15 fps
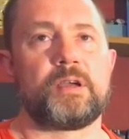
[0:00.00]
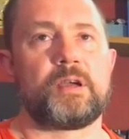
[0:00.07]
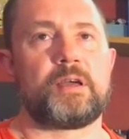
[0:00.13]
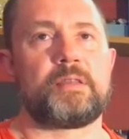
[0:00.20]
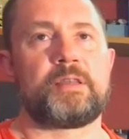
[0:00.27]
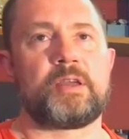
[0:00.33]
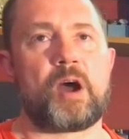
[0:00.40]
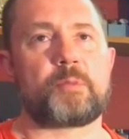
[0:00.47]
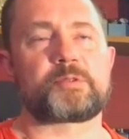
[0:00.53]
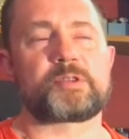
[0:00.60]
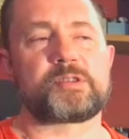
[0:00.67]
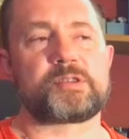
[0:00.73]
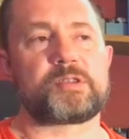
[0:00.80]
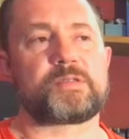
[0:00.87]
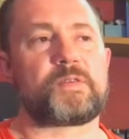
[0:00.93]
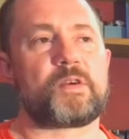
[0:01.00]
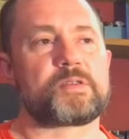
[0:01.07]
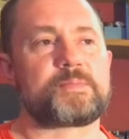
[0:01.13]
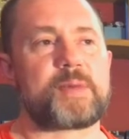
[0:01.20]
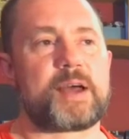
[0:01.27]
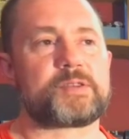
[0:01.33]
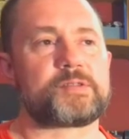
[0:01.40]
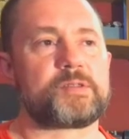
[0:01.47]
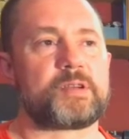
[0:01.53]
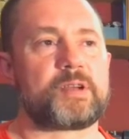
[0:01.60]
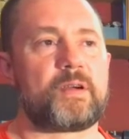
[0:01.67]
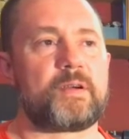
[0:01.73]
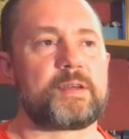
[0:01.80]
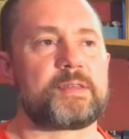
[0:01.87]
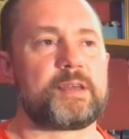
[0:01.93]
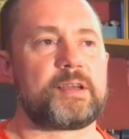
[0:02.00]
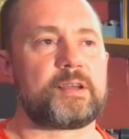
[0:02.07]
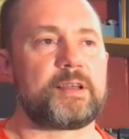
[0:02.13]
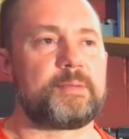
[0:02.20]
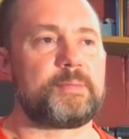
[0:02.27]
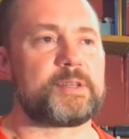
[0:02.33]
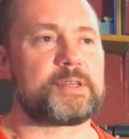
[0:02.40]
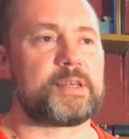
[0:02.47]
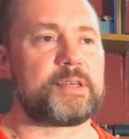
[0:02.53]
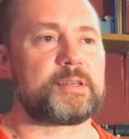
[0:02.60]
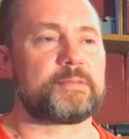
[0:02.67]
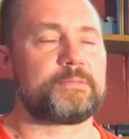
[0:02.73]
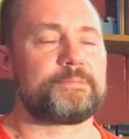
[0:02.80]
the options as far as mastering go, I think, are limited,